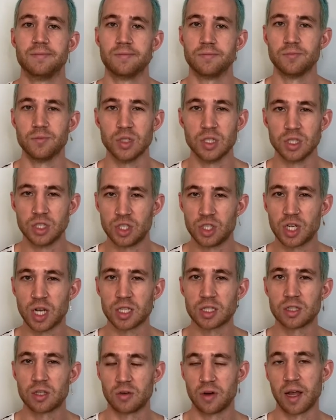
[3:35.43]
we
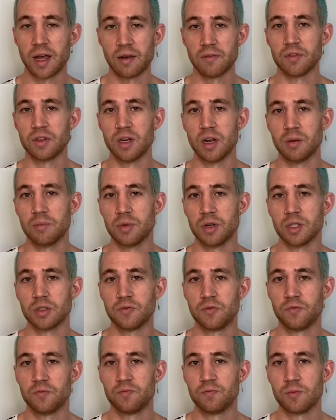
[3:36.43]
just don't have the numbers
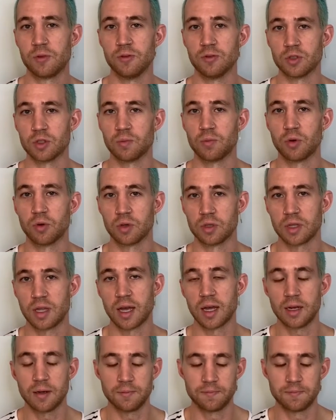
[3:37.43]
to support that.